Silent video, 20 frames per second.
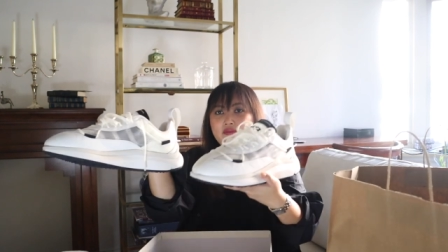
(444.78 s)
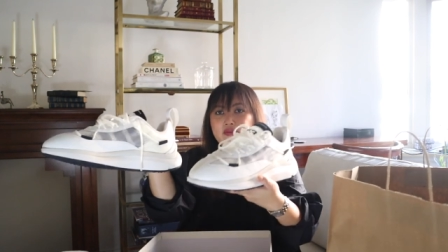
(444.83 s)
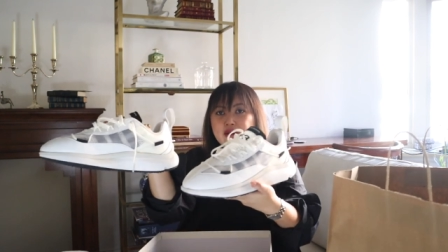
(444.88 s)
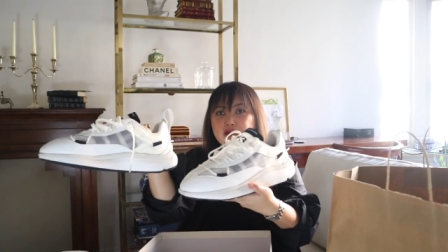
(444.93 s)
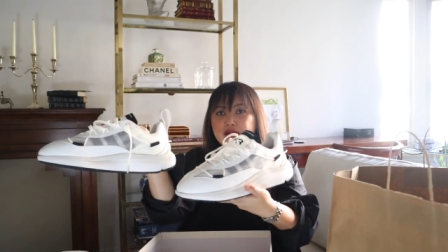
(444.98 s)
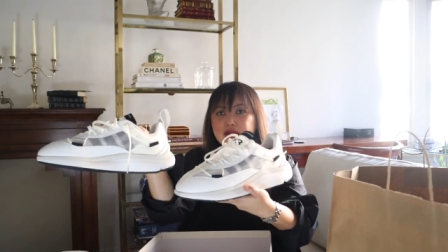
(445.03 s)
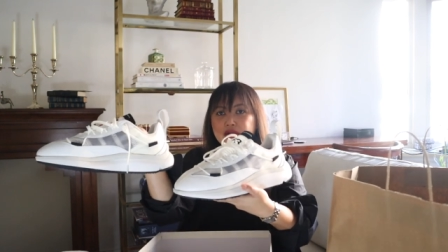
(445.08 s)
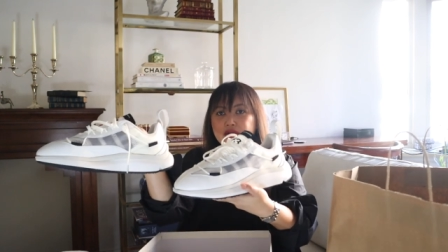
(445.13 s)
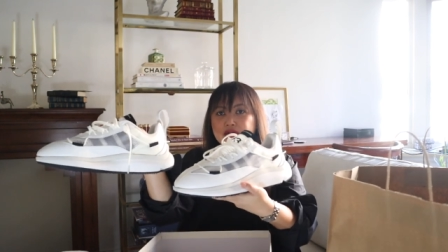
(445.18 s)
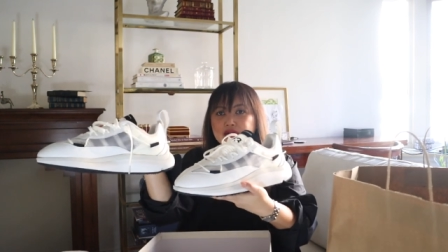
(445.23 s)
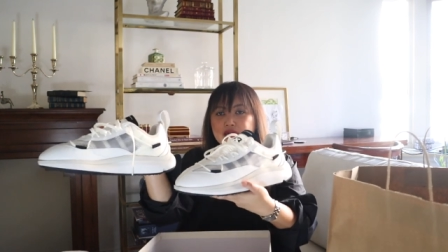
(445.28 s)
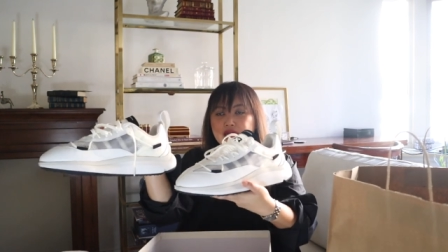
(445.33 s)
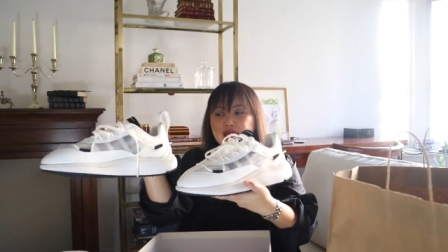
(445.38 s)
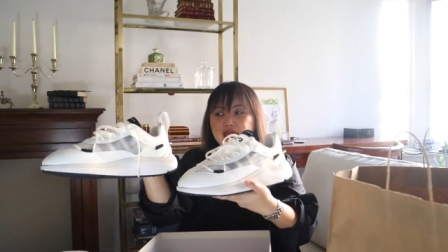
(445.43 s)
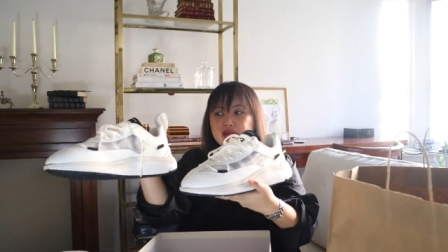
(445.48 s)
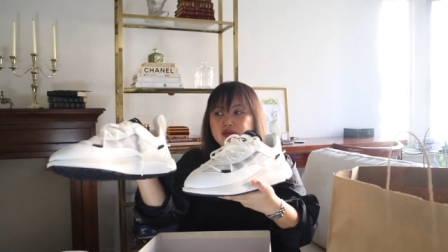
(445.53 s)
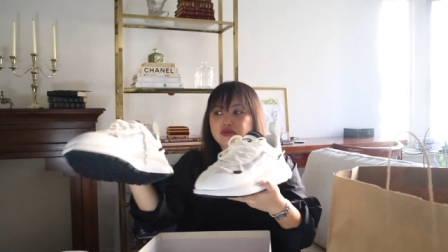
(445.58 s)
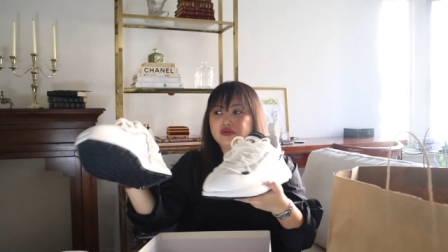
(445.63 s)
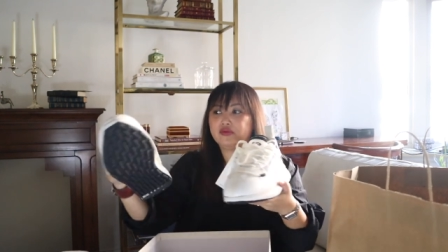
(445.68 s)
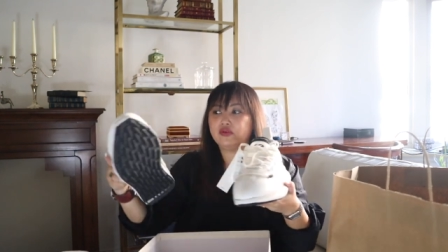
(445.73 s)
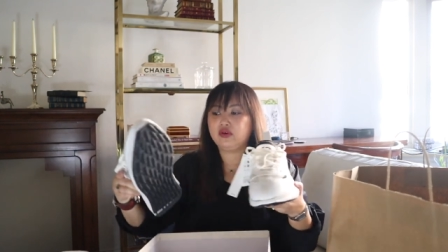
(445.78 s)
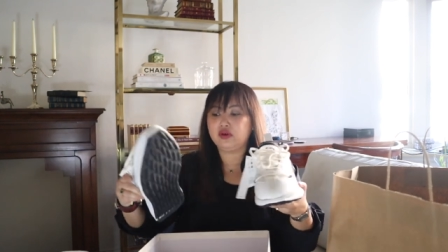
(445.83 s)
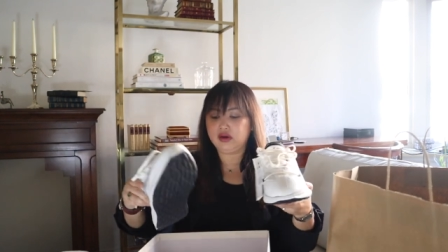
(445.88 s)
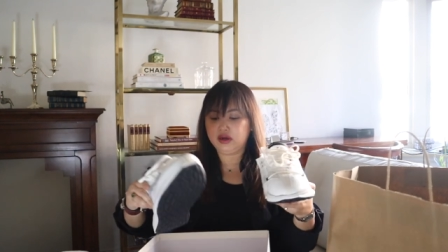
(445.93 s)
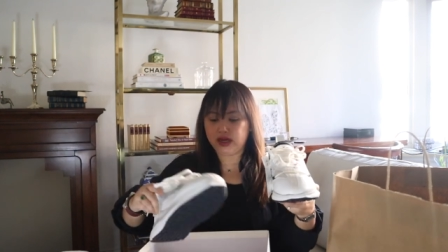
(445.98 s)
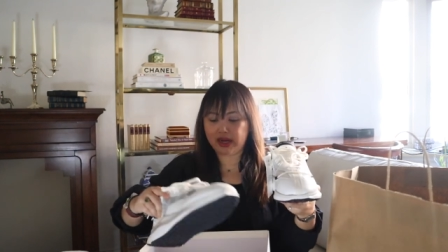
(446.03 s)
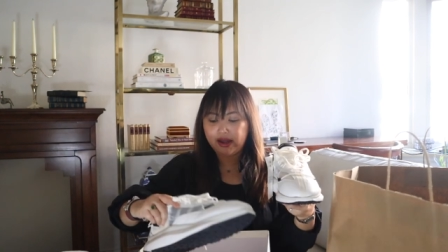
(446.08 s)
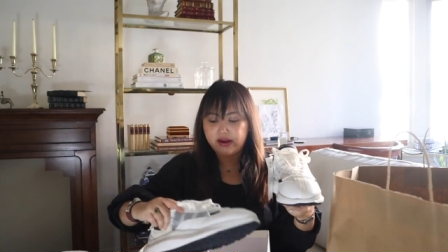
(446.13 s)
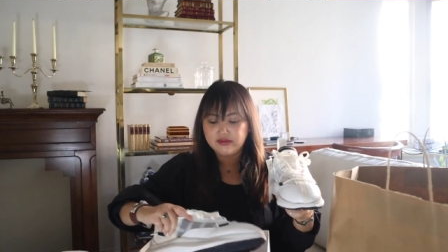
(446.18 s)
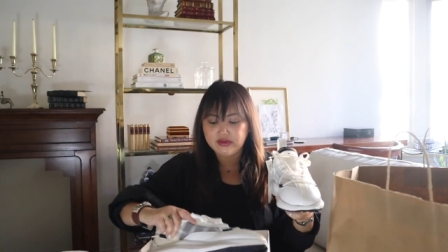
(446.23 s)
very great for
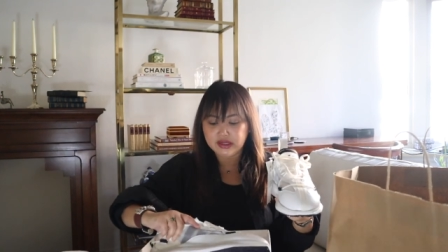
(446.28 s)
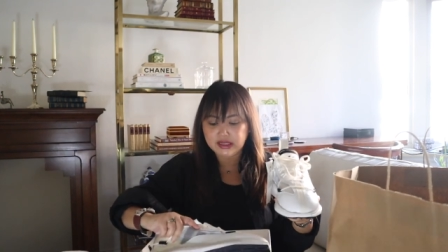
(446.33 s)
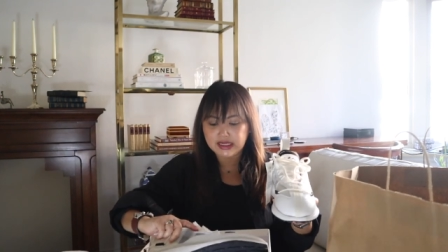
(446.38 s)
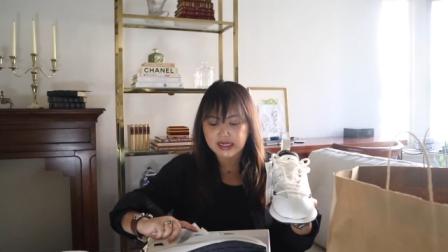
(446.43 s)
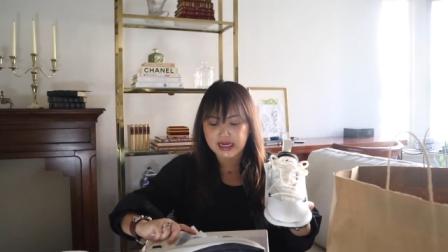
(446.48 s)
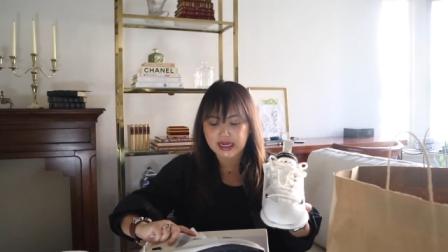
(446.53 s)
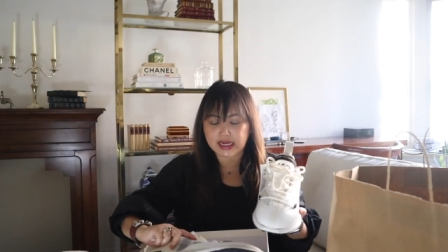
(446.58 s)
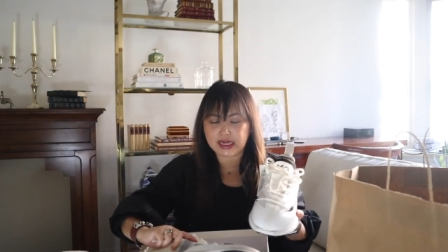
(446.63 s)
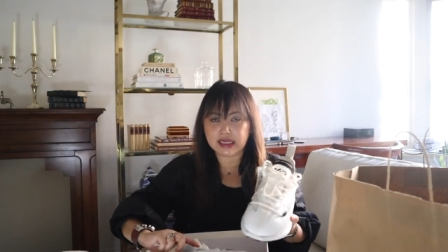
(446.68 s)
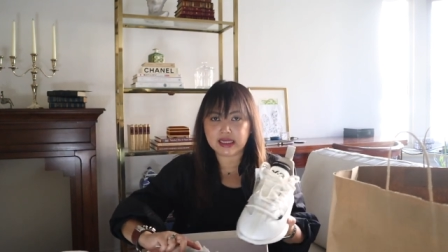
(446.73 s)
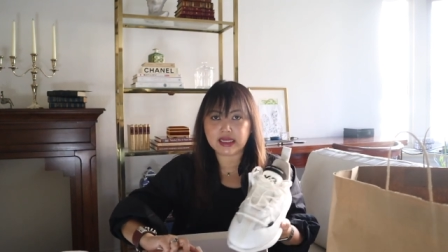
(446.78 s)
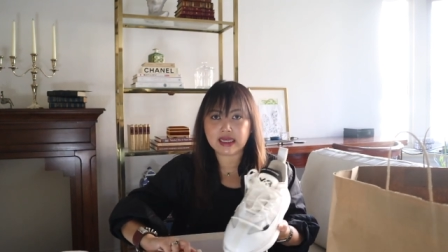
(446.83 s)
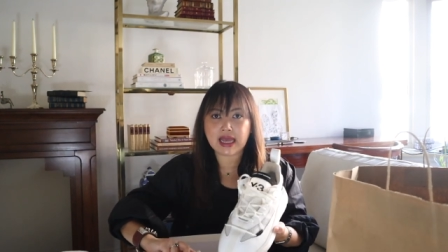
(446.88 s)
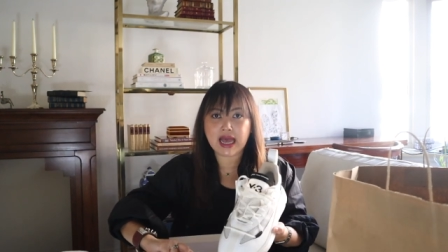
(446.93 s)
everyday